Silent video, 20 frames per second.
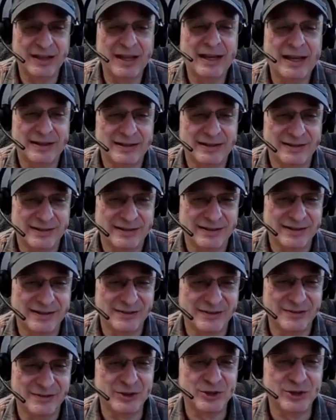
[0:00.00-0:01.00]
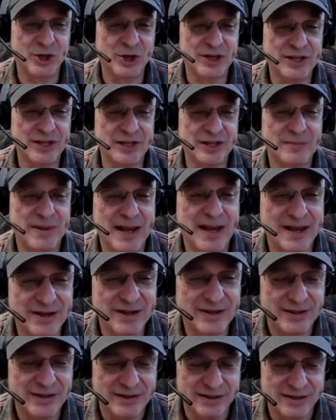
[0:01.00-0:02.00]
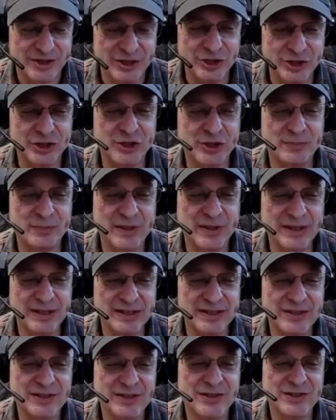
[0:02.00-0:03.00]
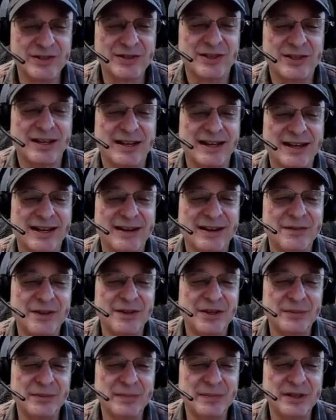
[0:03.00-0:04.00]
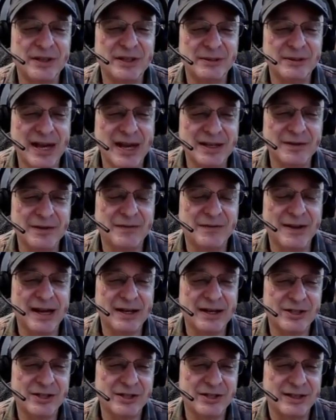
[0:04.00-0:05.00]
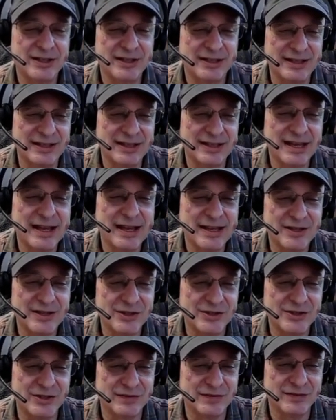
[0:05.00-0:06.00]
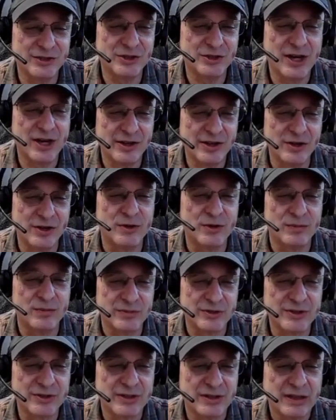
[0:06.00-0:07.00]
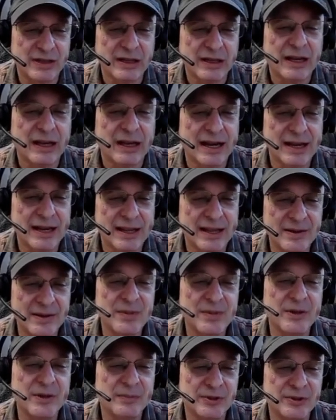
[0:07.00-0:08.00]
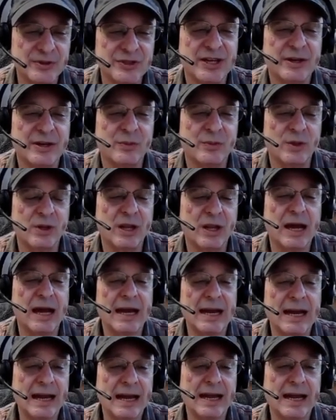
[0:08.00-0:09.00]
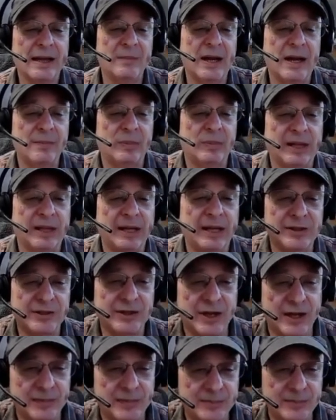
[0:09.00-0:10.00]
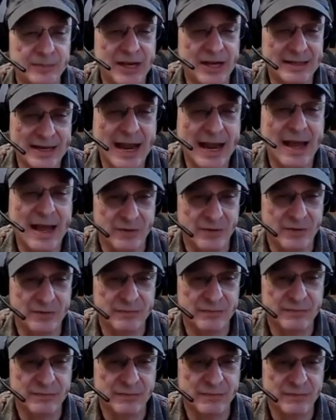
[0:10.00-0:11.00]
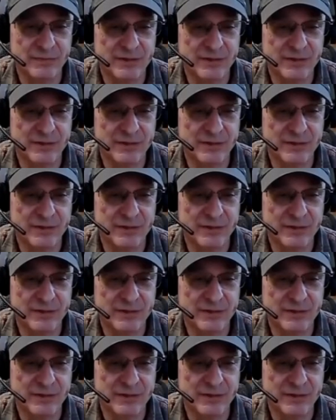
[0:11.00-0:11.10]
like we're talking about the terpenes and everything being manufactured in the heads of the trichomes. And then people say, well, I hang my plants upside down